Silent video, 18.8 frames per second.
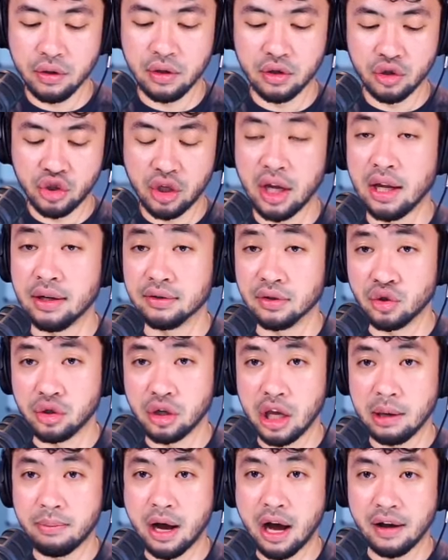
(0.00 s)
you can change the
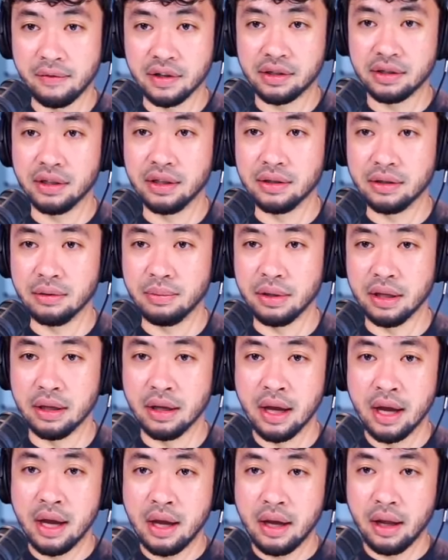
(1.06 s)
shape, obviously, to
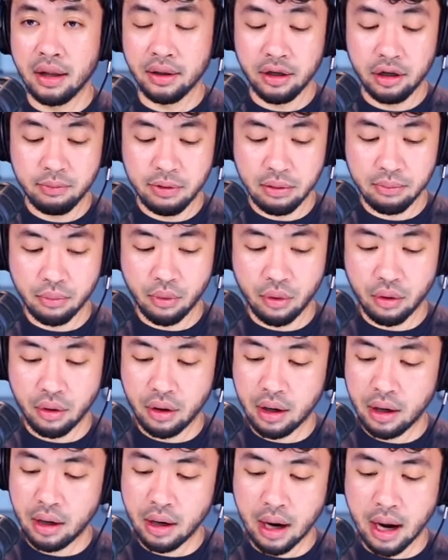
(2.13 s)
be a little bit
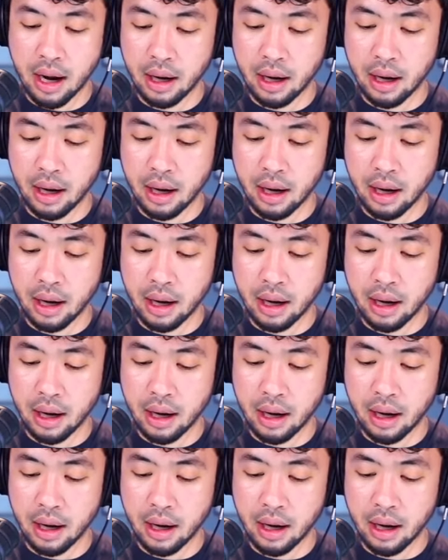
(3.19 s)
more,